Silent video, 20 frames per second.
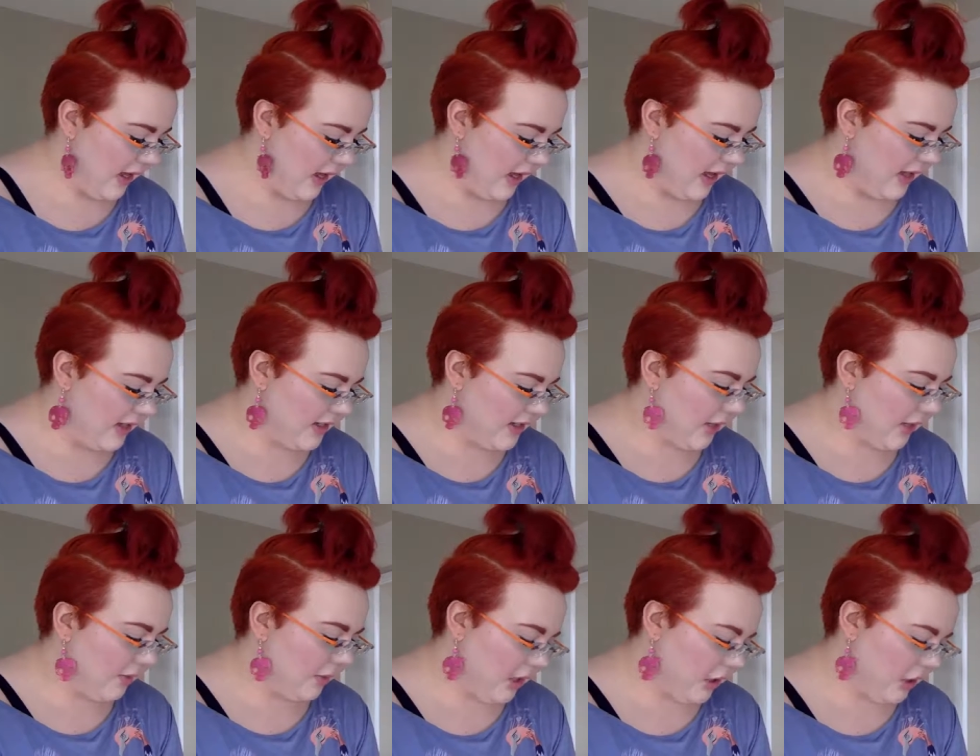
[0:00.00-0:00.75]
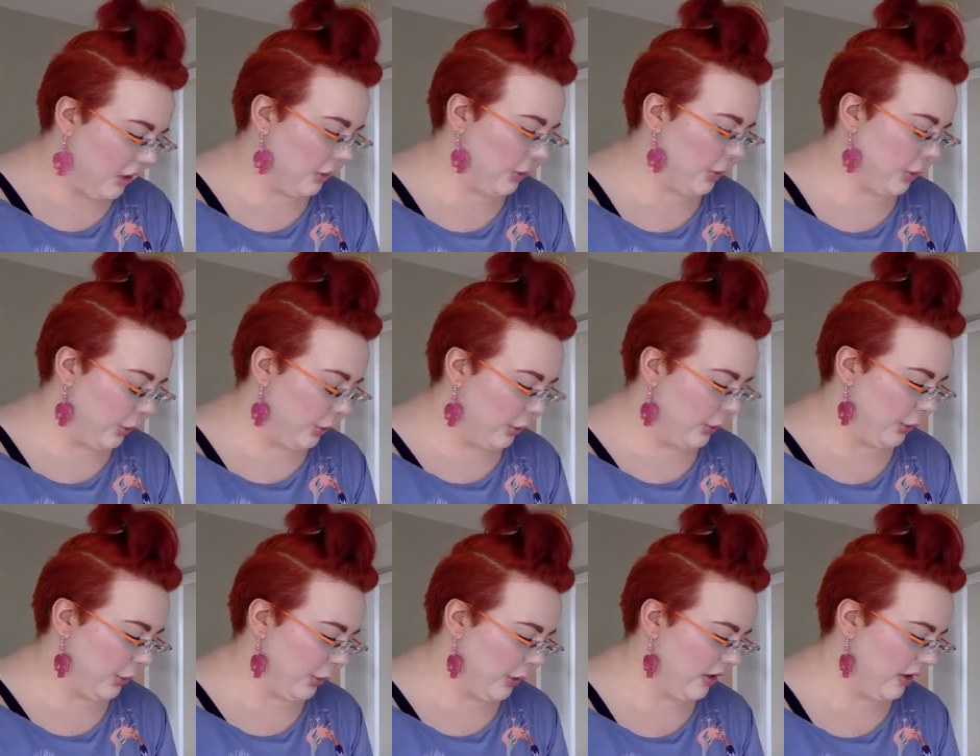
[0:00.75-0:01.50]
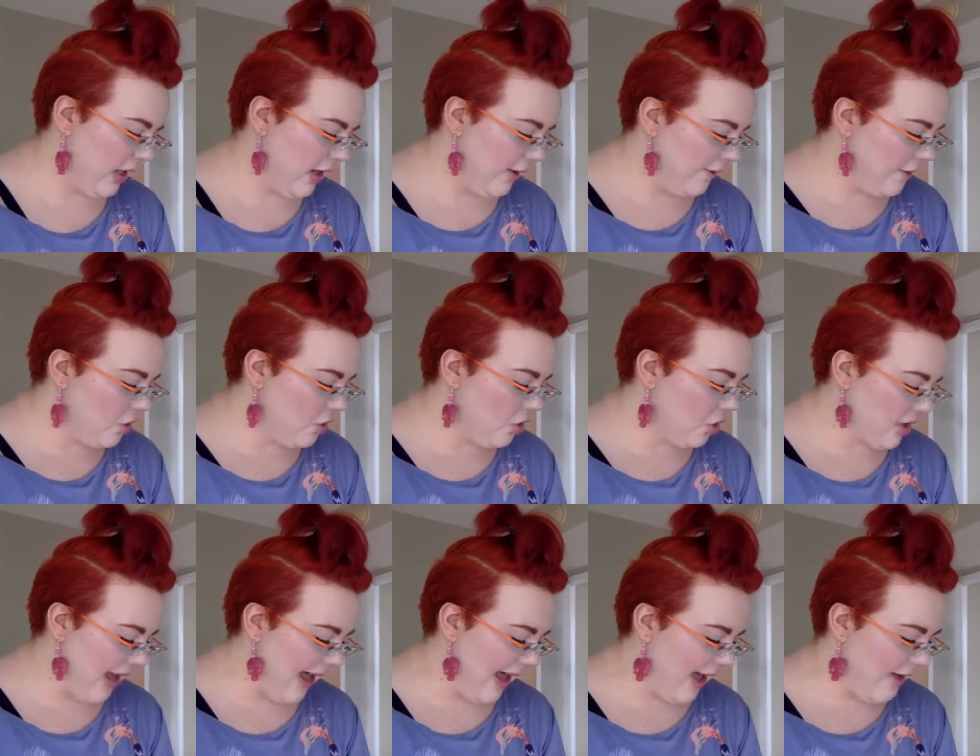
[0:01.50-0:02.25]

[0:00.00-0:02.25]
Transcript: NW, if you don't